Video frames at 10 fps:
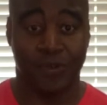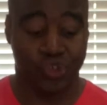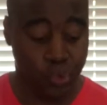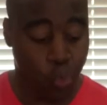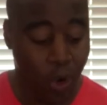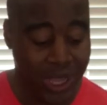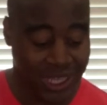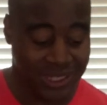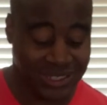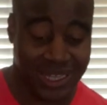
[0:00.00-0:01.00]
you want
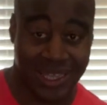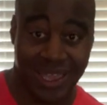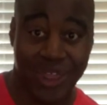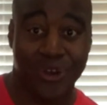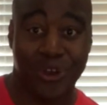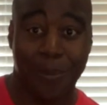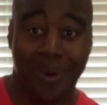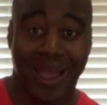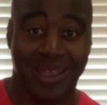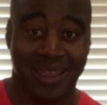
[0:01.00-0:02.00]
it to enter your
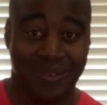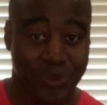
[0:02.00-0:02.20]
body.